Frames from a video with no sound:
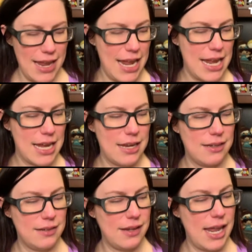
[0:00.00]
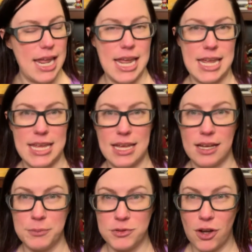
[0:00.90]
and a
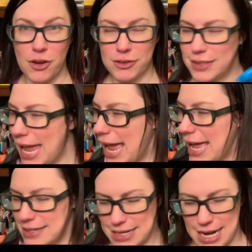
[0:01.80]
Donald hat,